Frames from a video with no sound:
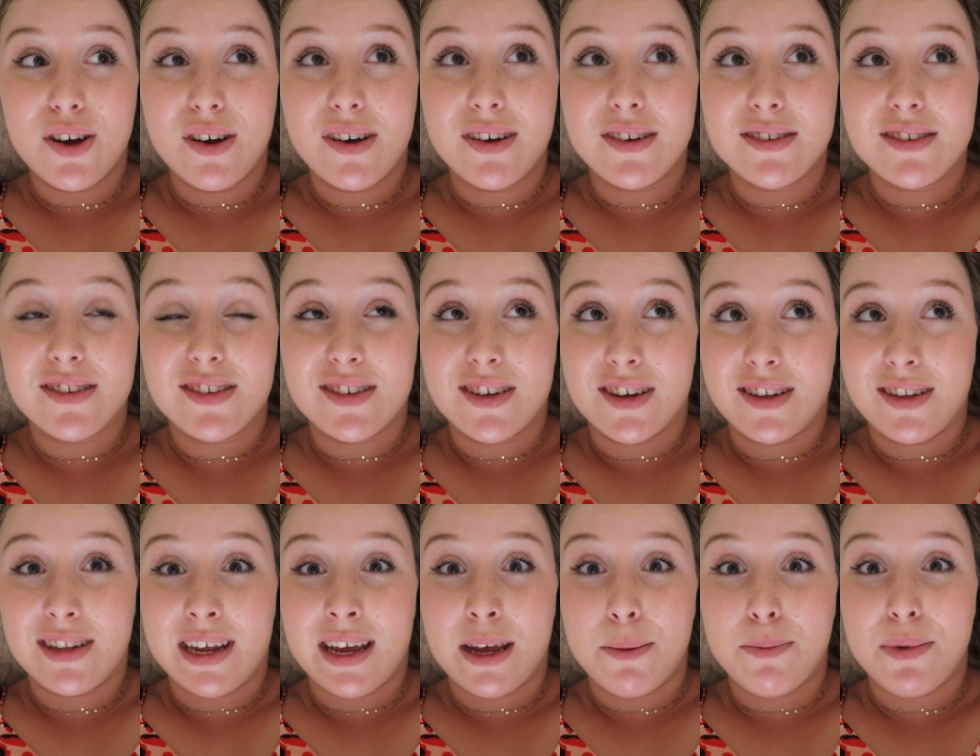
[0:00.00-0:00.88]
on
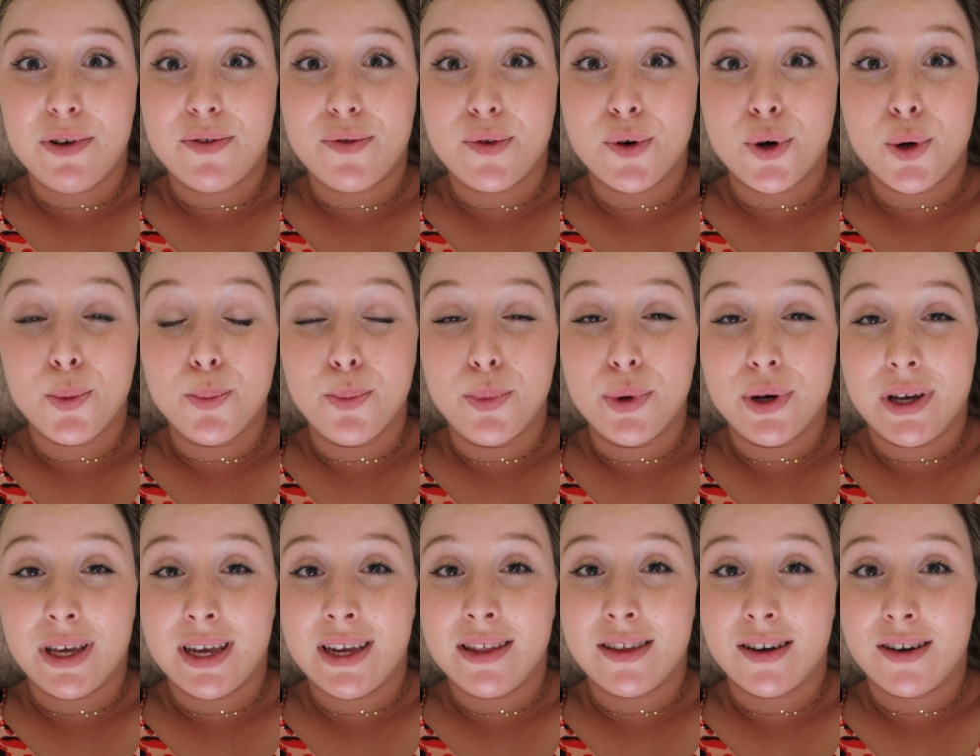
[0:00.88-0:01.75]
Sunday before
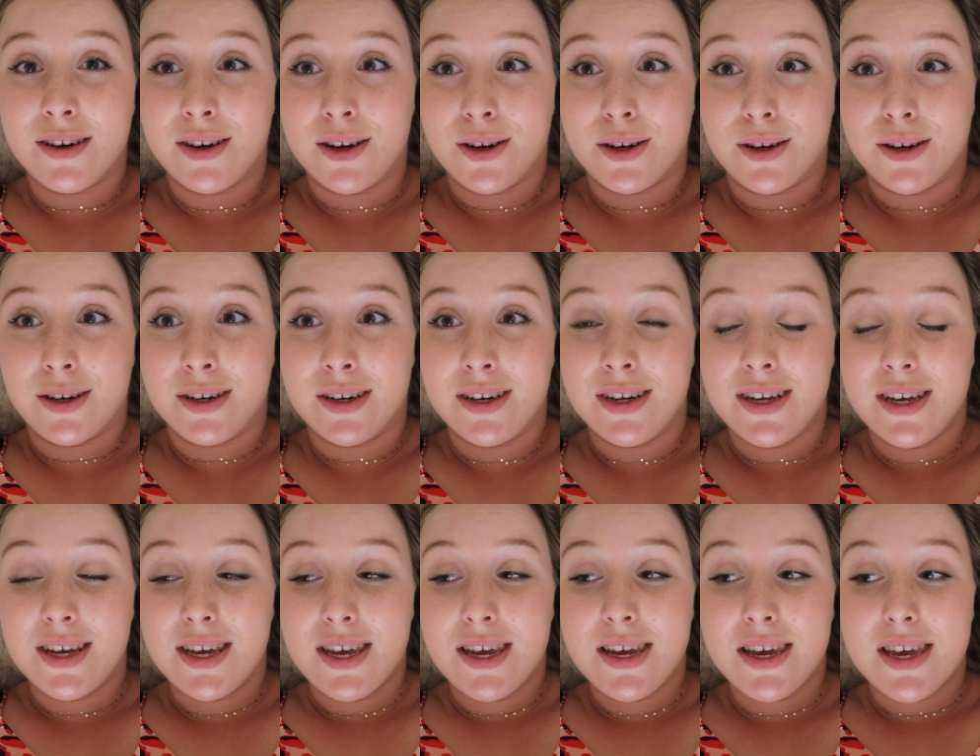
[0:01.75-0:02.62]
booking the car
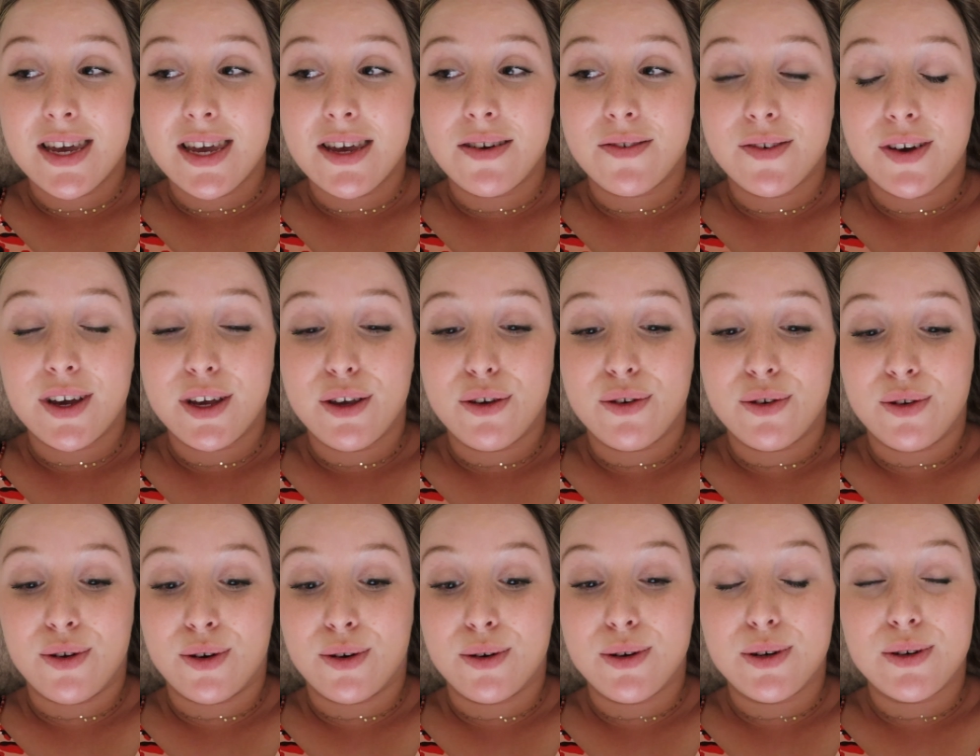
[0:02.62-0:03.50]
if I
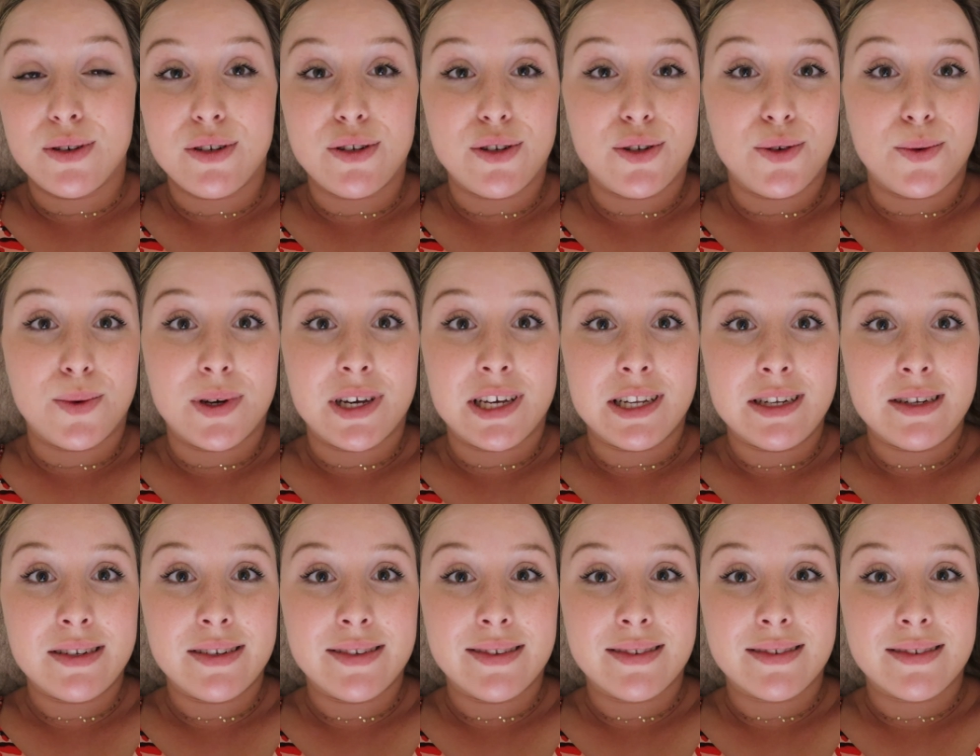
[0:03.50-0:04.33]
could or couldn't do it.